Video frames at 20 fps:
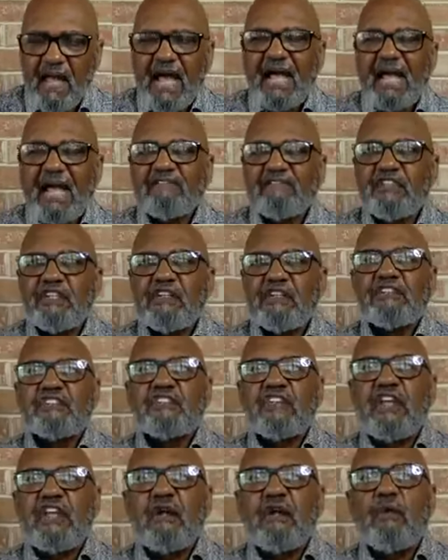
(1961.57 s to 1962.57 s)
I have to
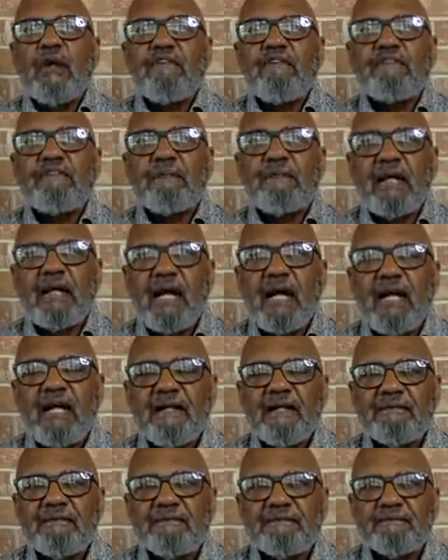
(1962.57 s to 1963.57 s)
stay away from God.
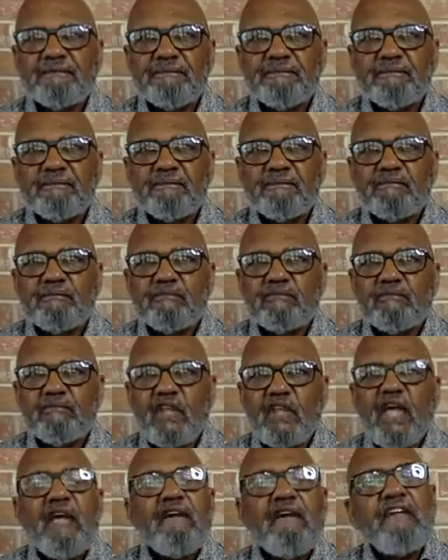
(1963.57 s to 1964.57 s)

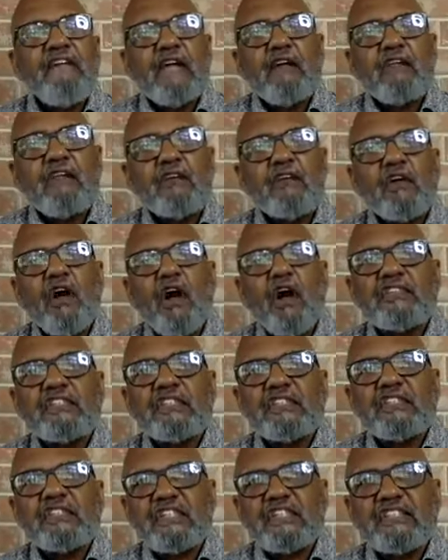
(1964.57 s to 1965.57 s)
Failure
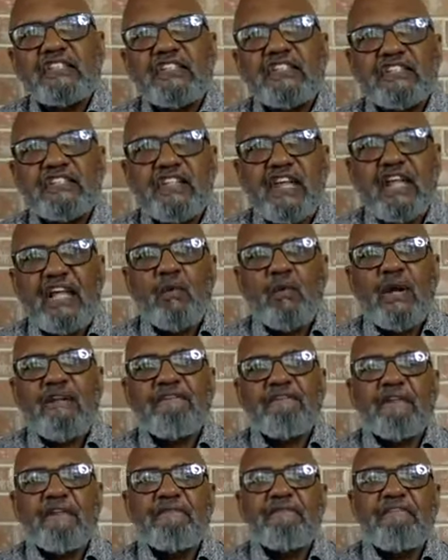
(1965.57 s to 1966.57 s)
causes us to stay
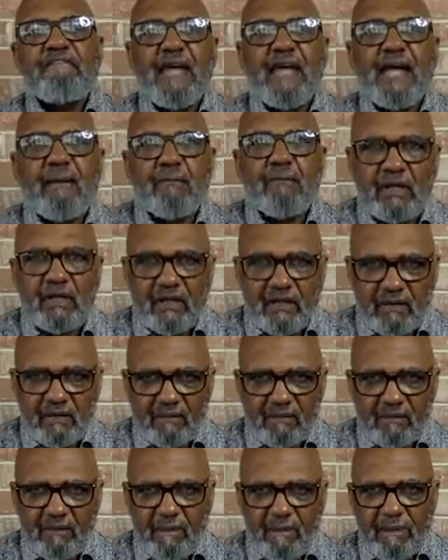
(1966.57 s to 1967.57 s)
away from family.
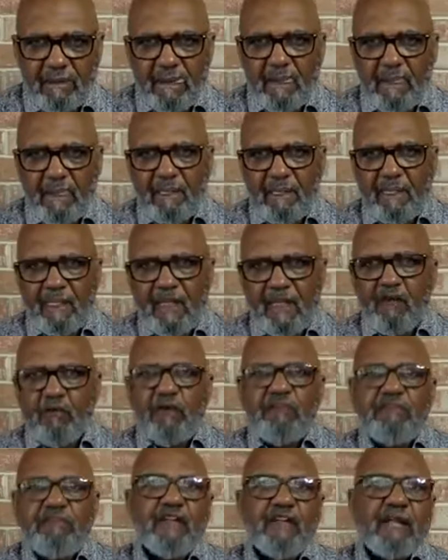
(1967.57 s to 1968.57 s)

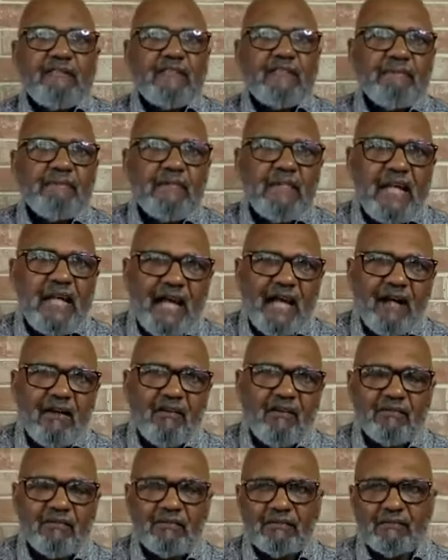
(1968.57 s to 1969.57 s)
We've let them
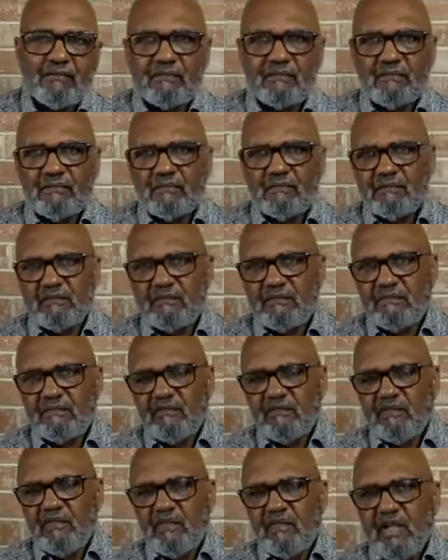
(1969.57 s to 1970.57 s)
down.
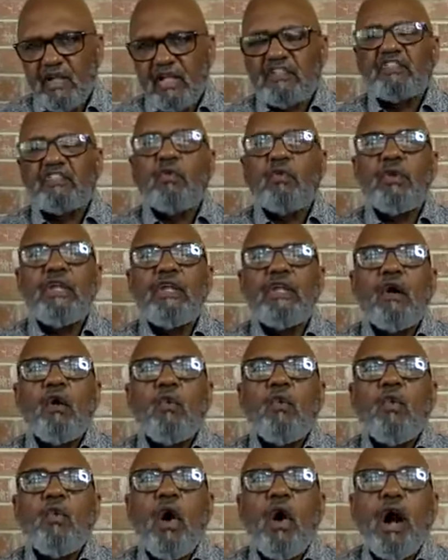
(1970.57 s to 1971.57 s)
And so we
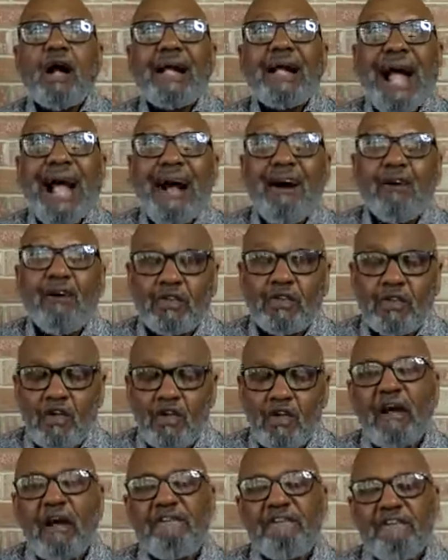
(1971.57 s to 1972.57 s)
walk out
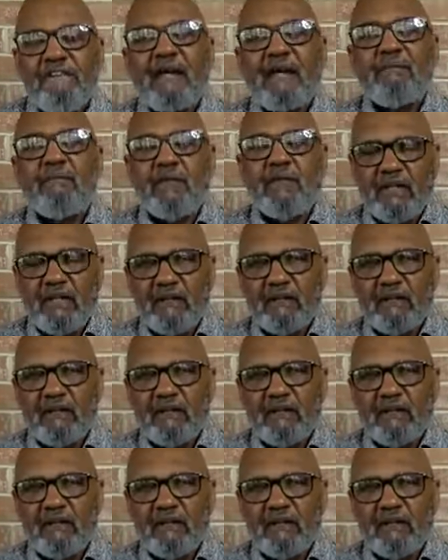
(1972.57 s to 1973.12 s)
on our family.